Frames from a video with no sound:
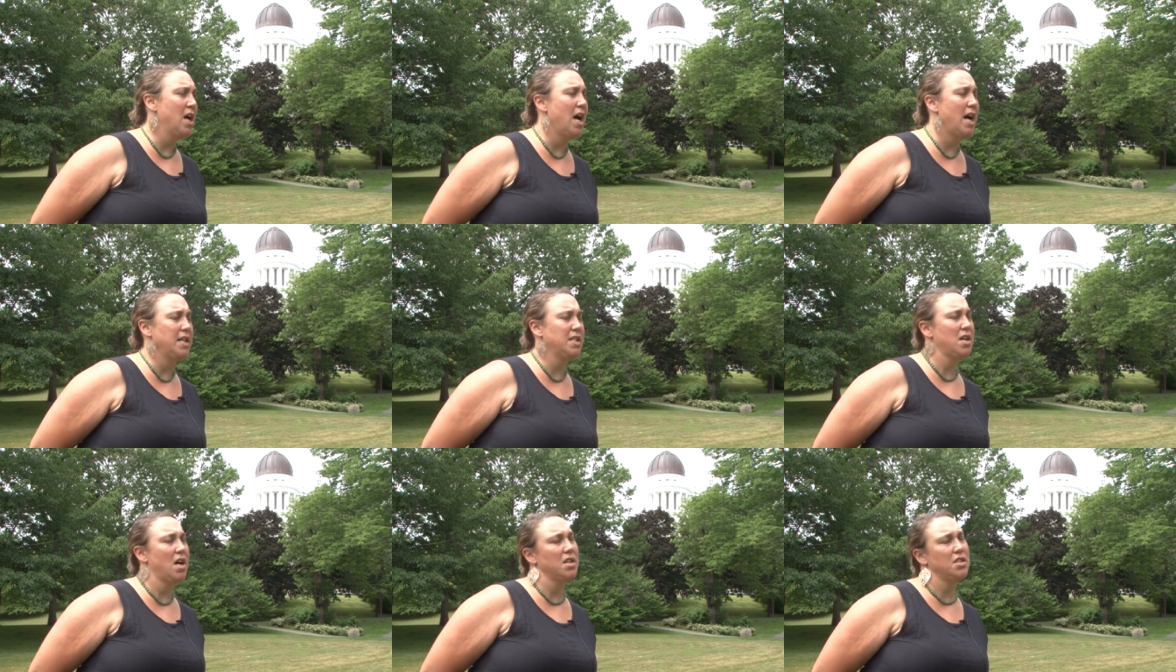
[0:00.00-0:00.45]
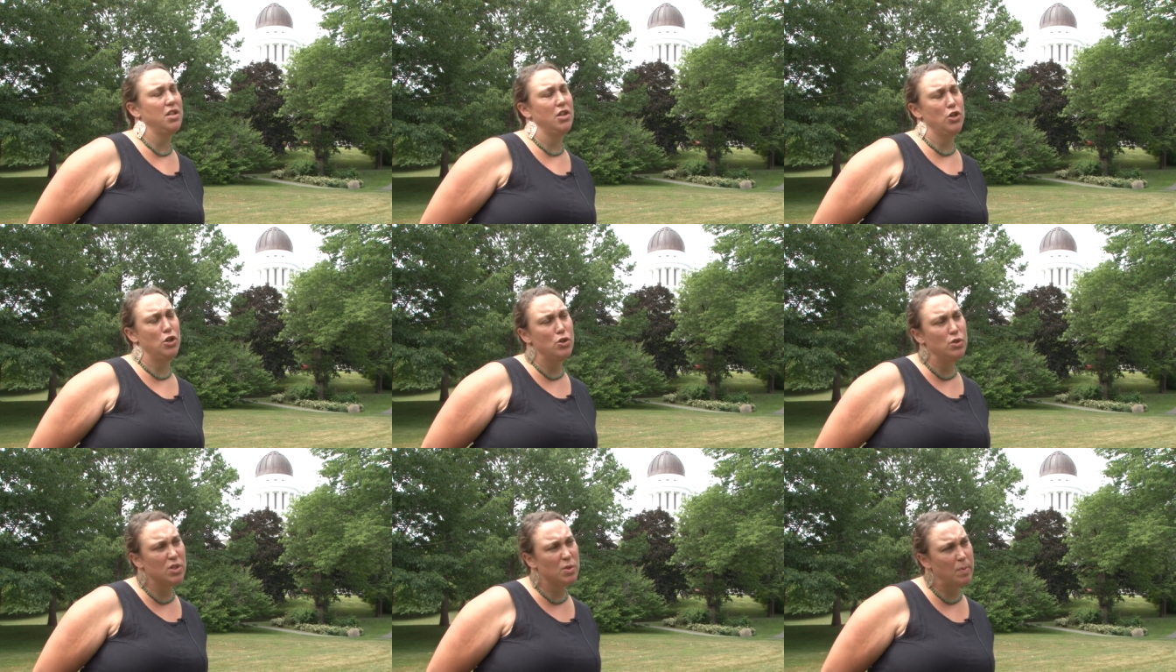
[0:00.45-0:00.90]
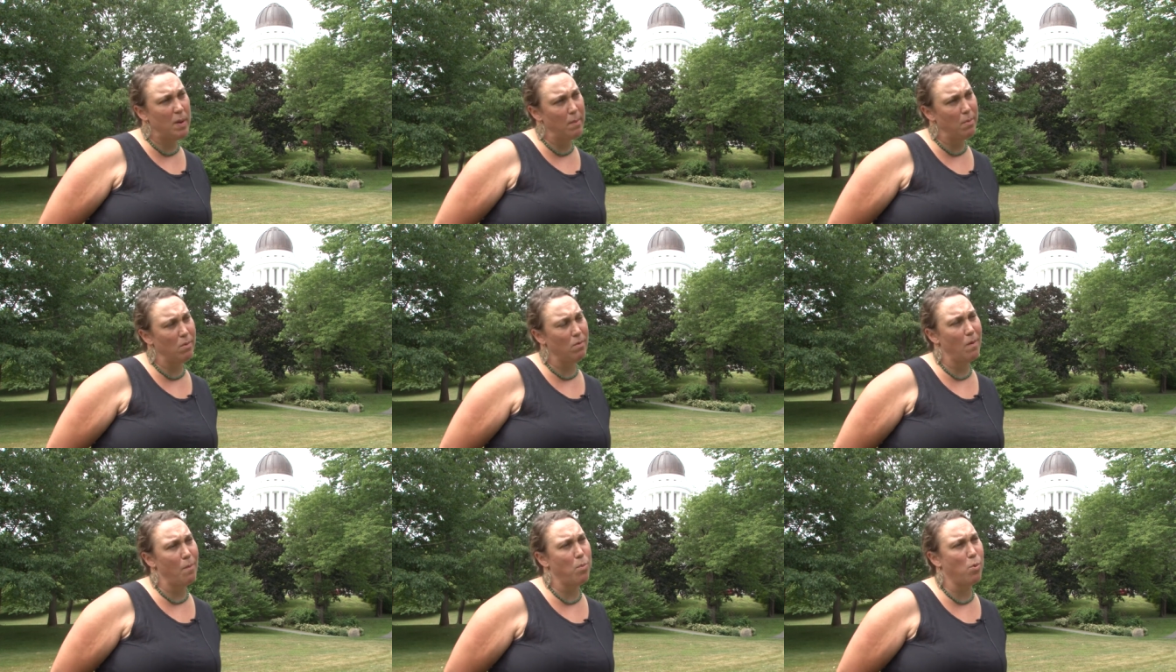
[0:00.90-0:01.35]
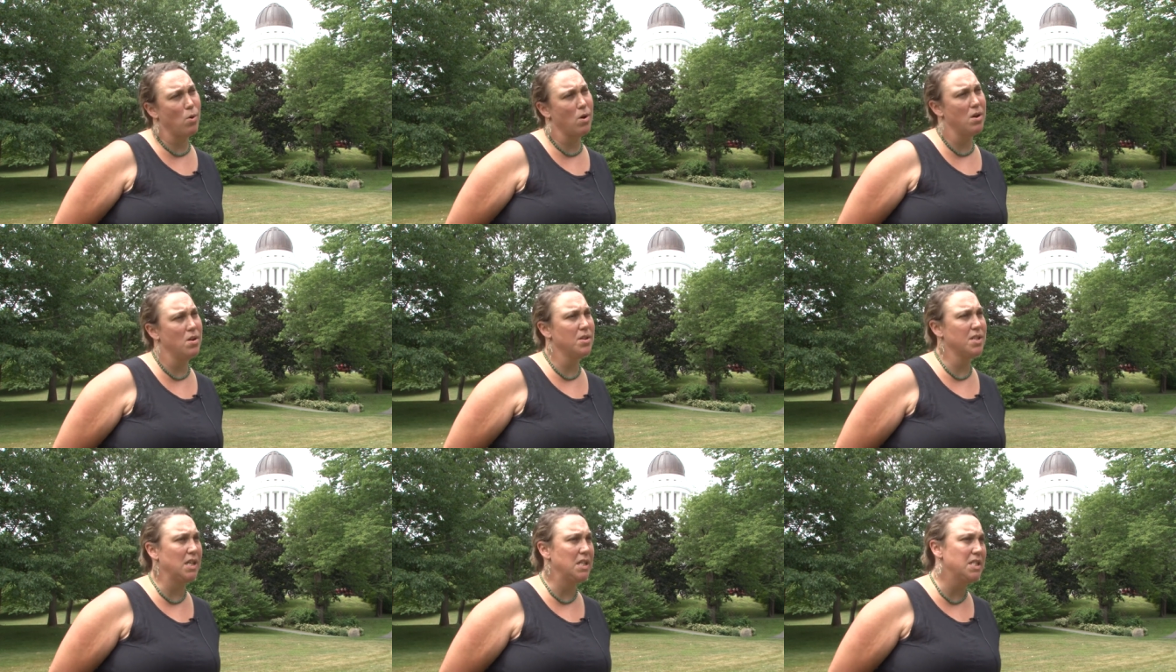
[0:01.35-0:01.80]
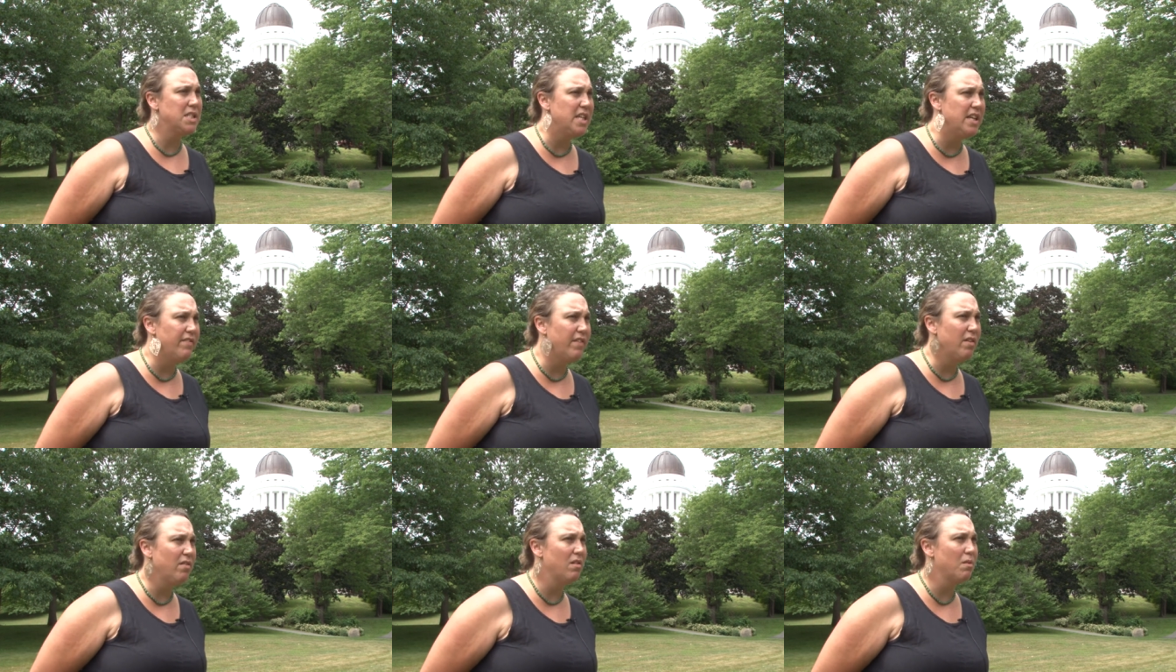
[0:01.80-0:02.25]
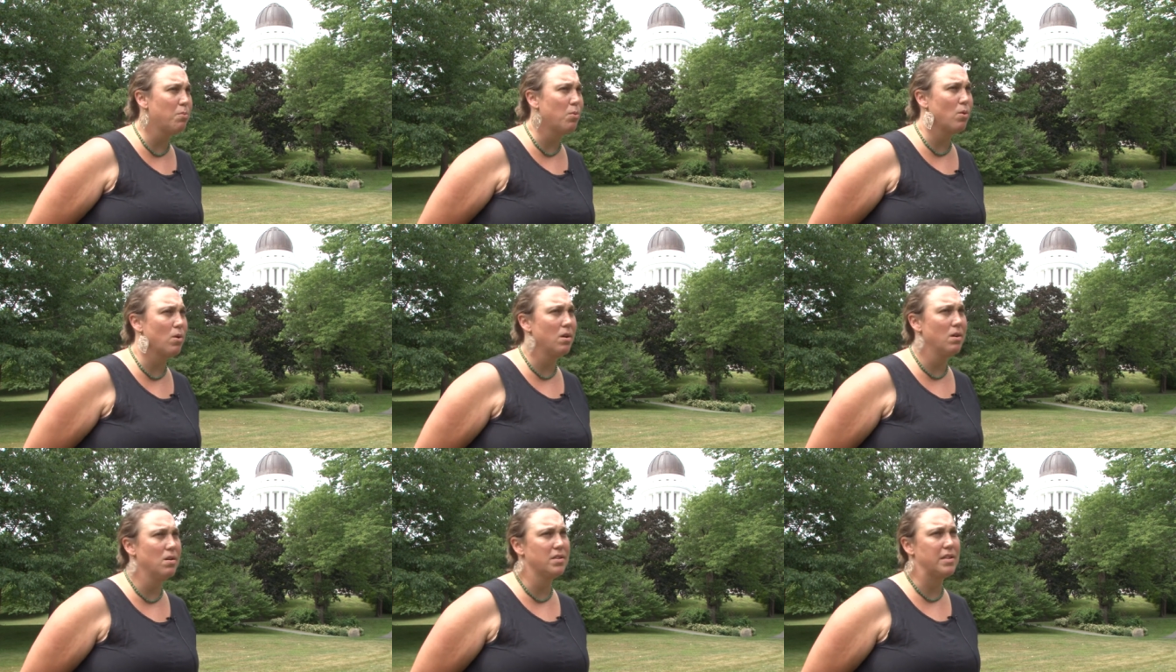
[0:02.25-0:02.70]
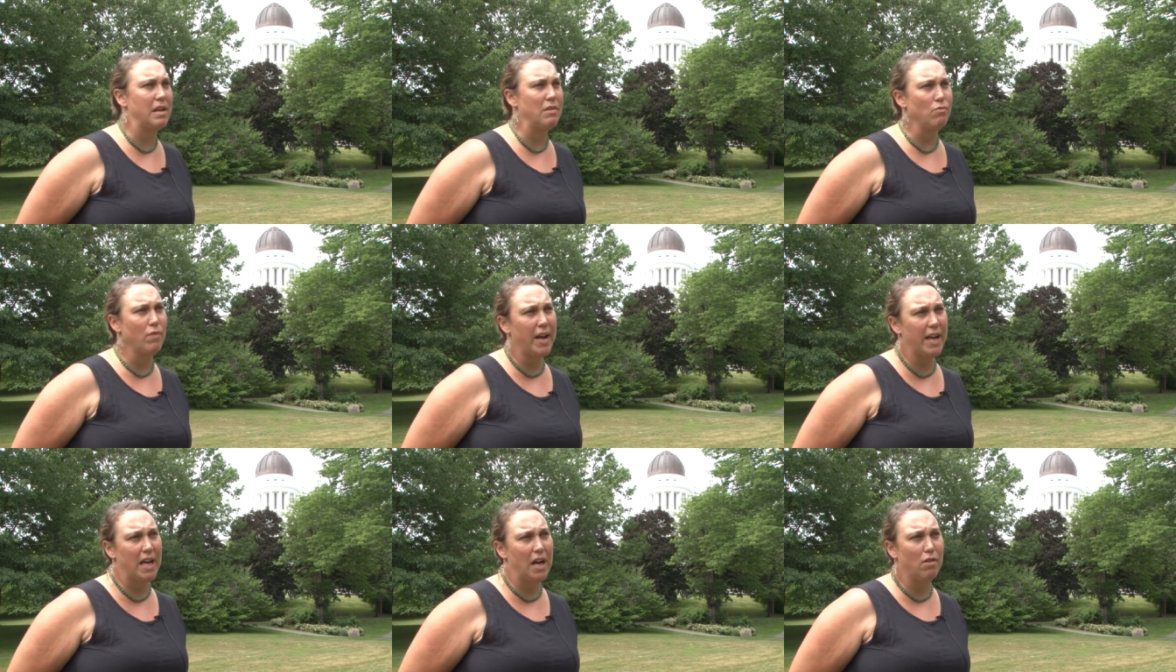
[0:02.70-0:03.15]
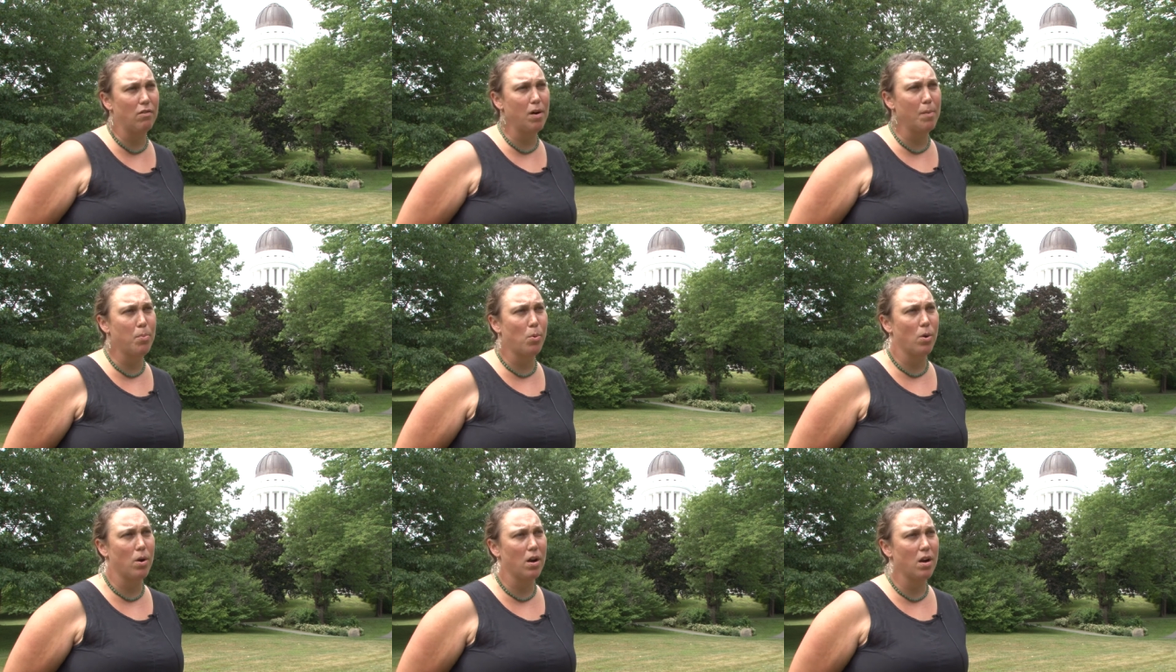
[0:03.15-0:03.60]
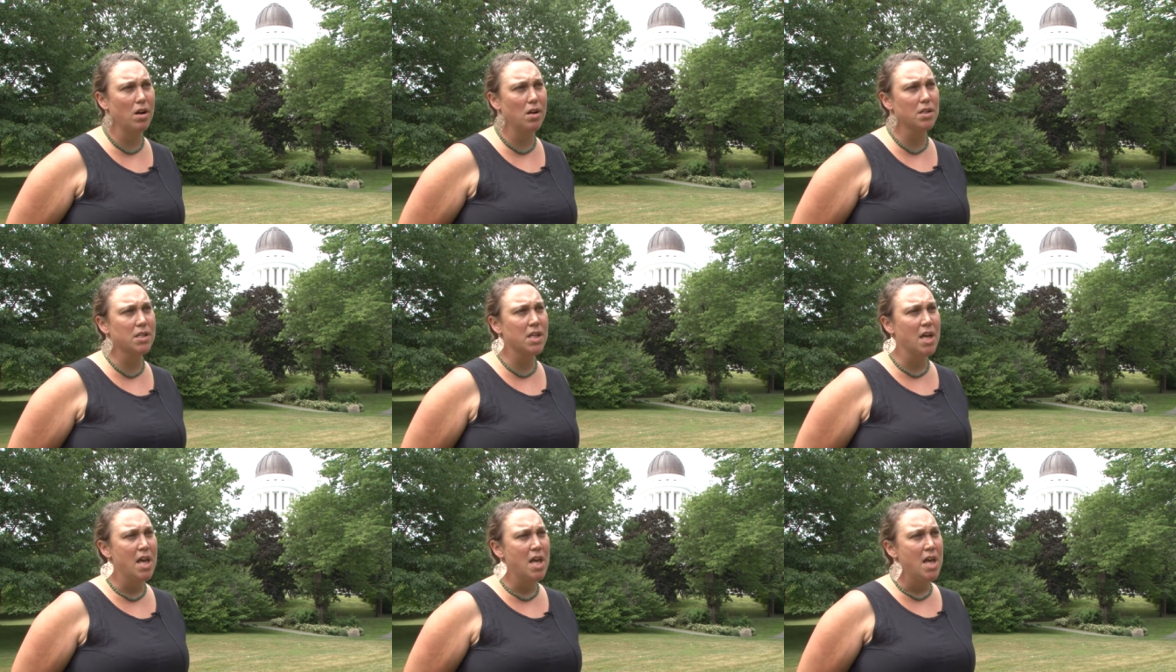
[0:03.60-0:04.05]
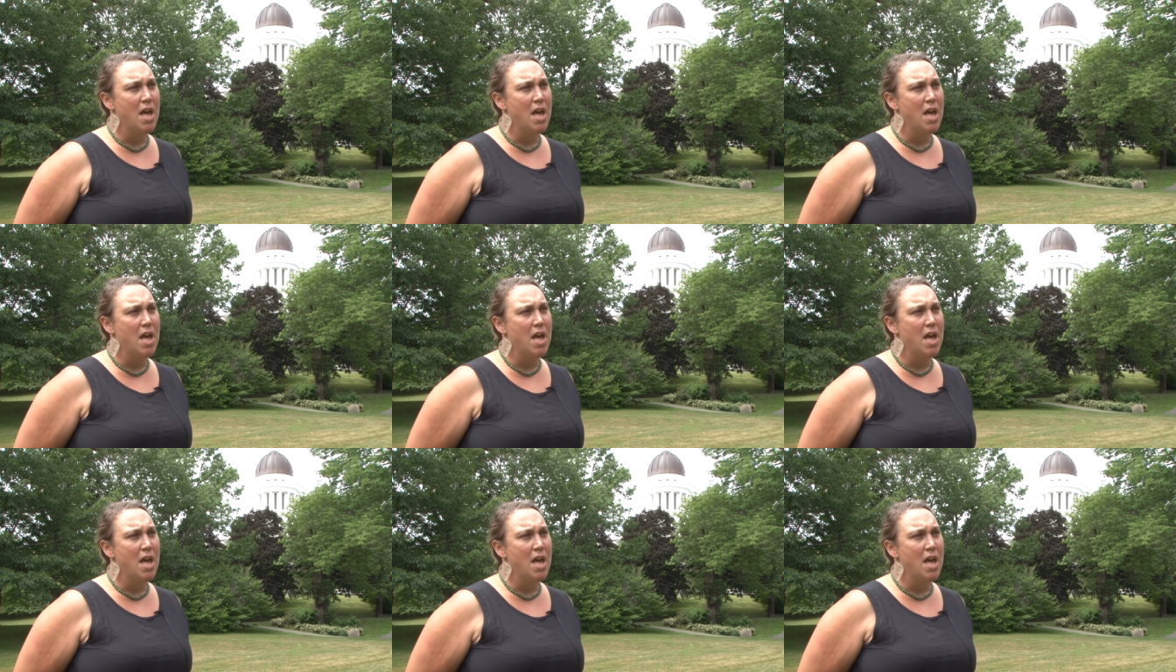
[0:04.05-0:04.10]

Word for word: I talked to newspaper reporters and TV reporters and radio reporters.